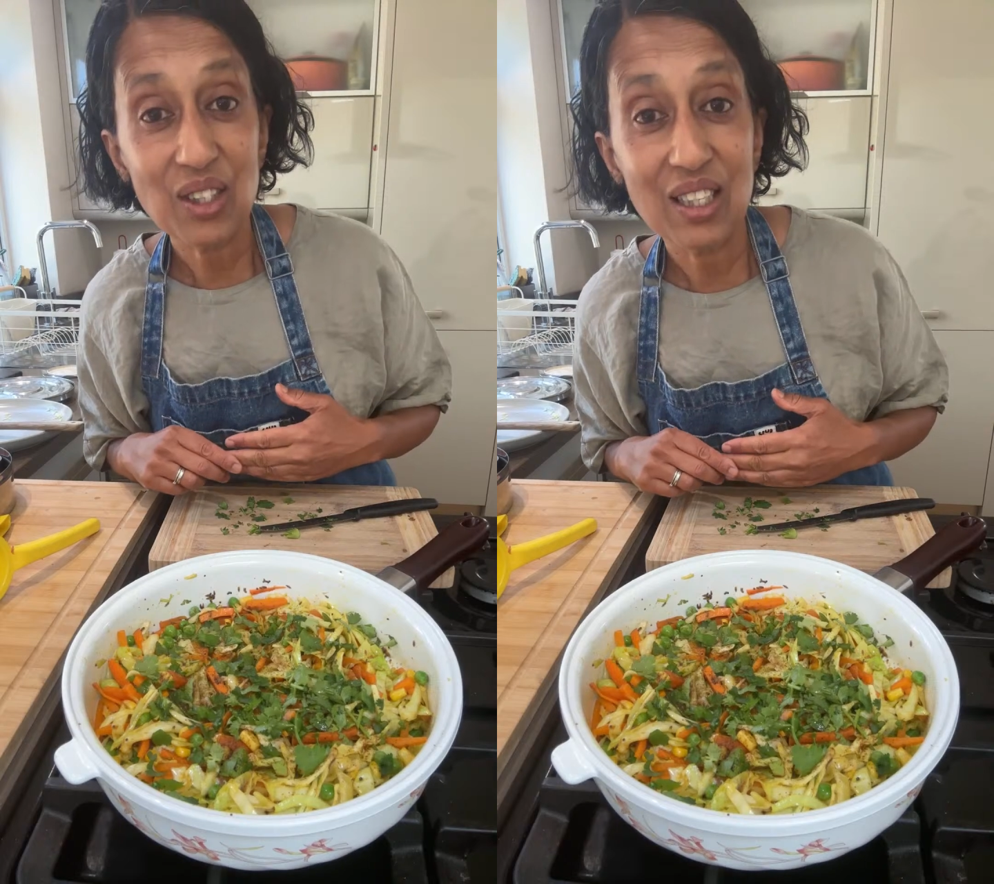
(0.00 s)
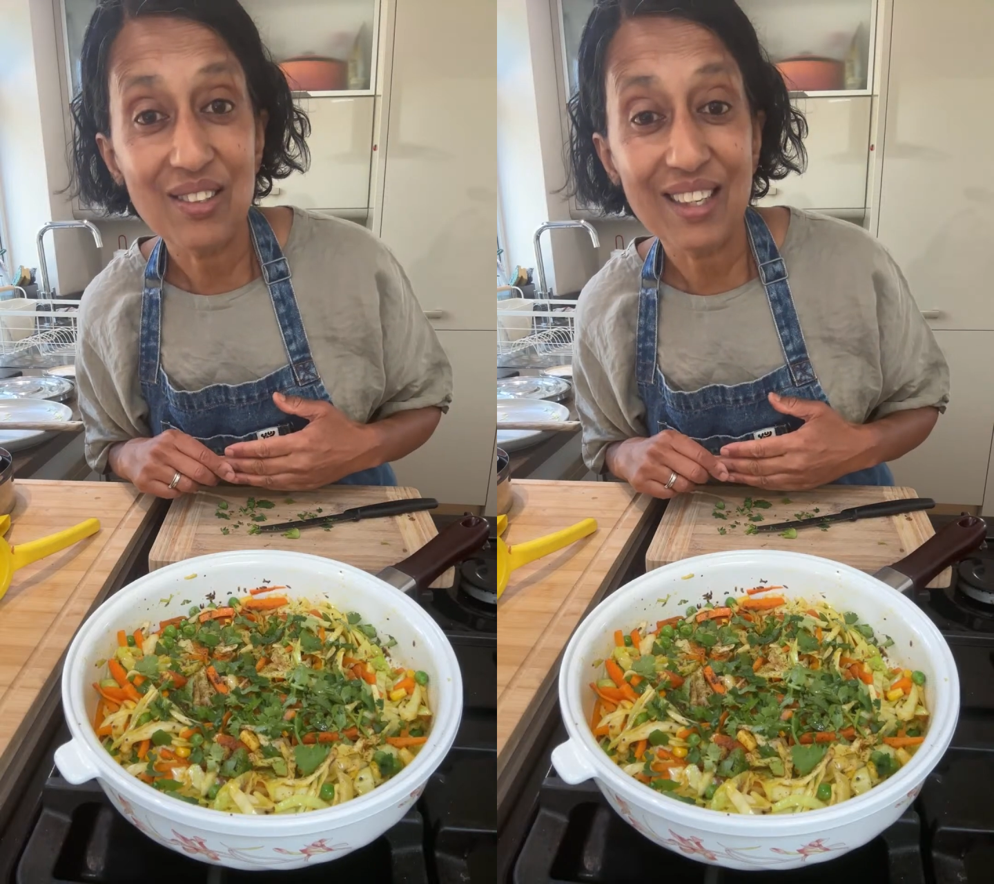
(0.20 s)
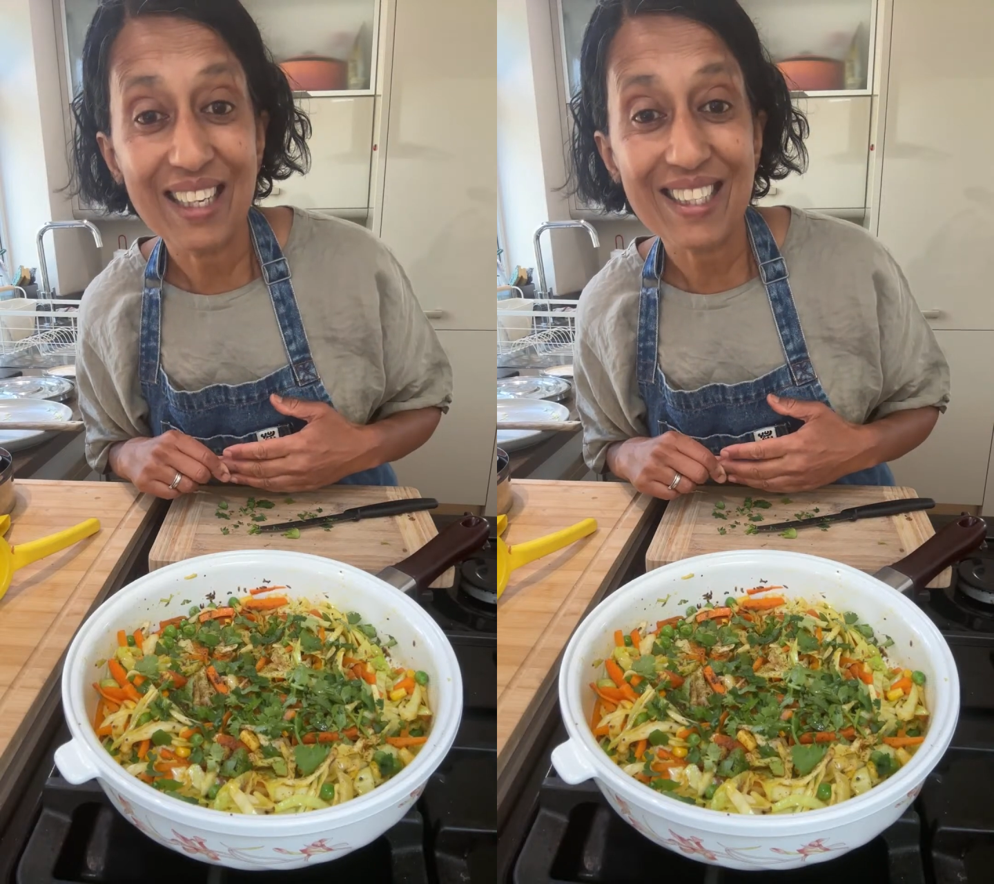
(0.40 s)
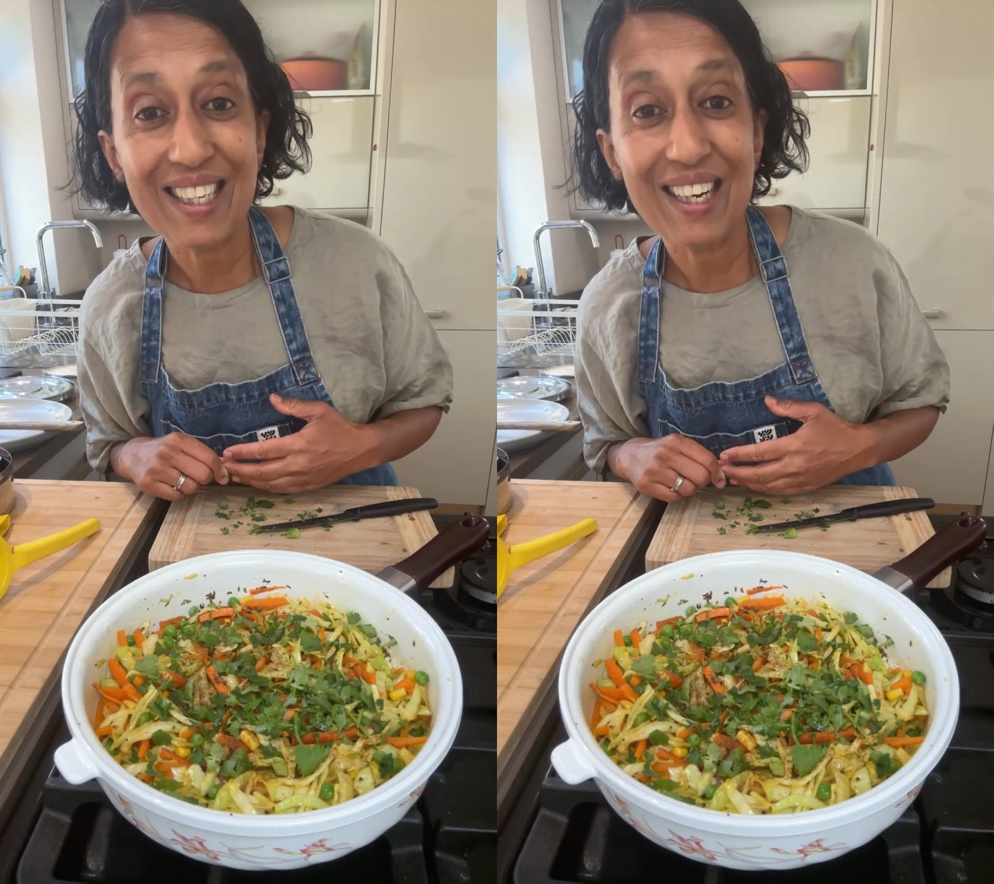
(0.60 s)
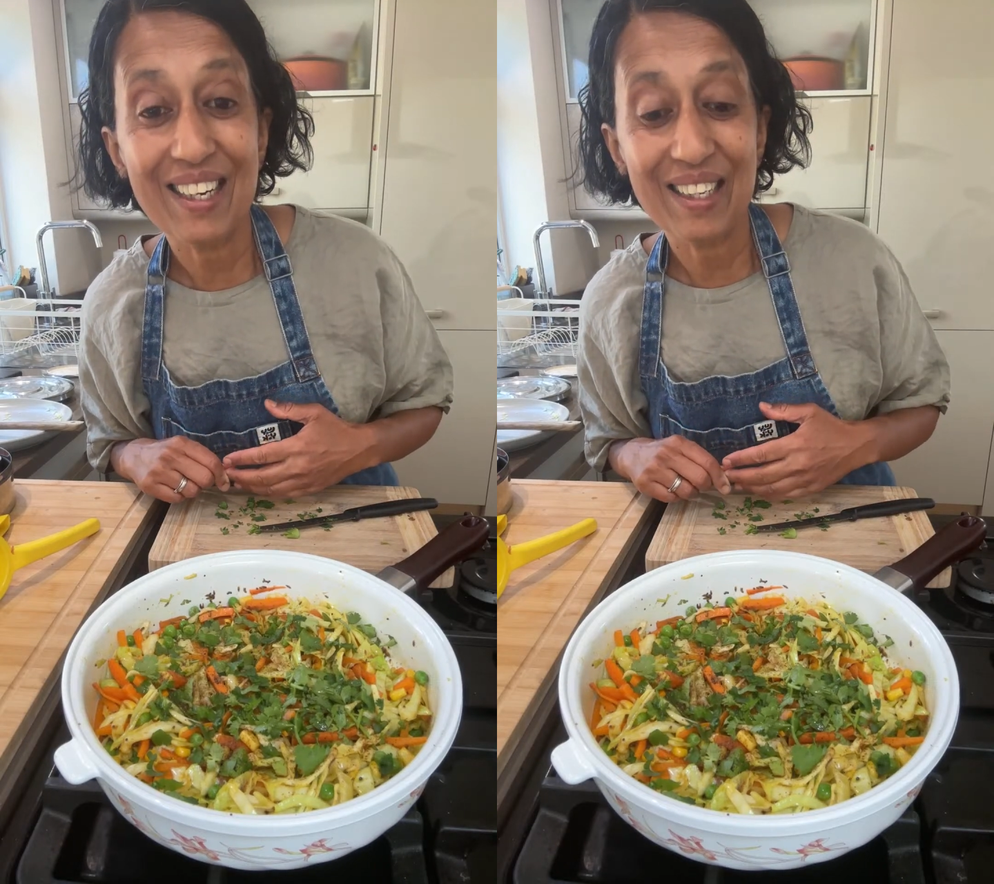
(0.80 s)
see you next
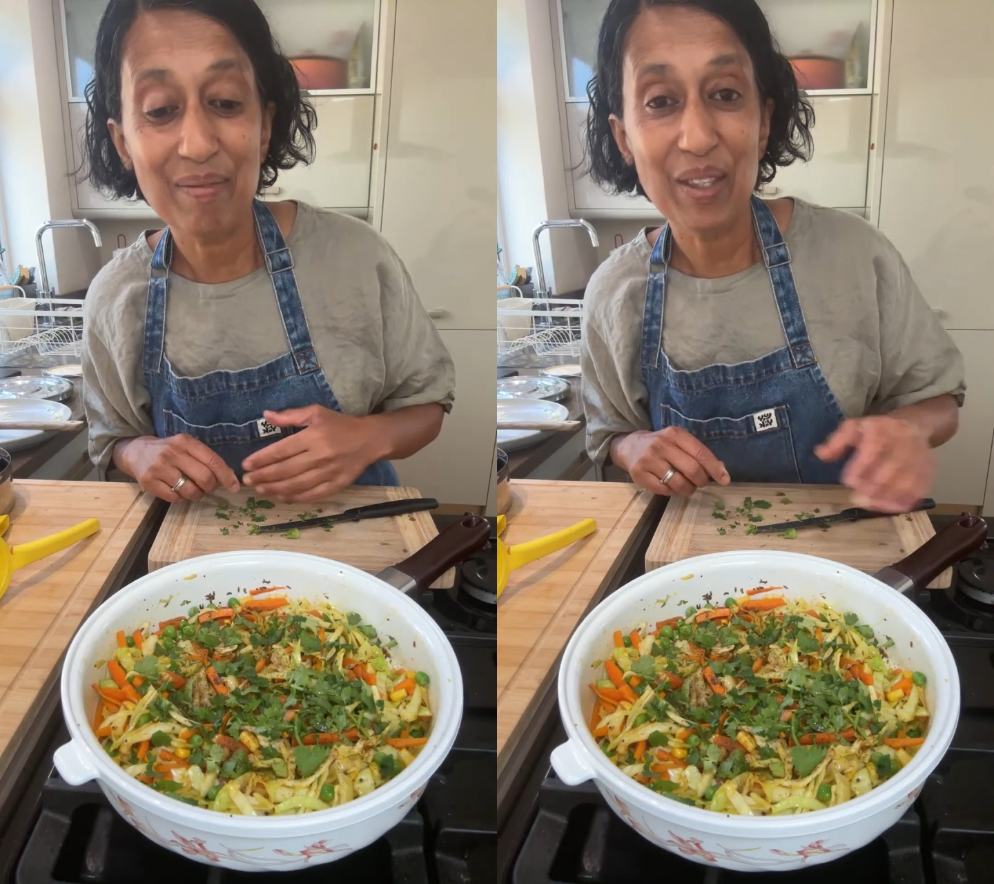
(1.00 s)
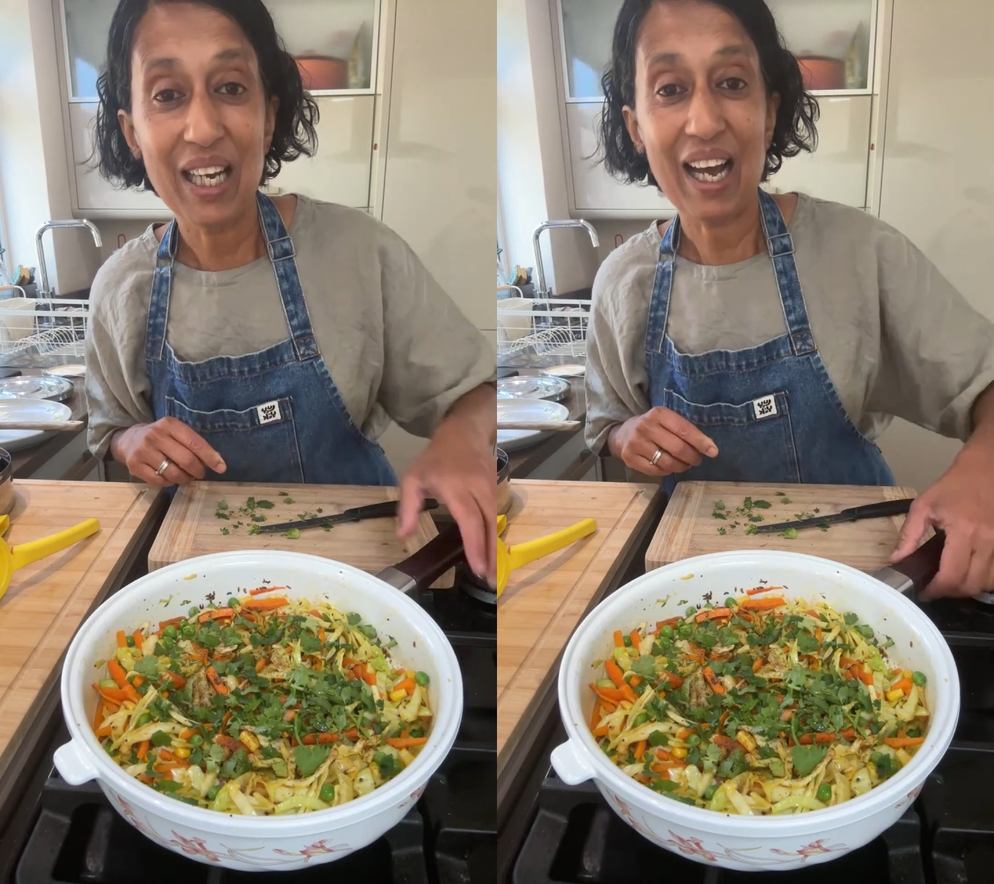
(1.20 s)
time.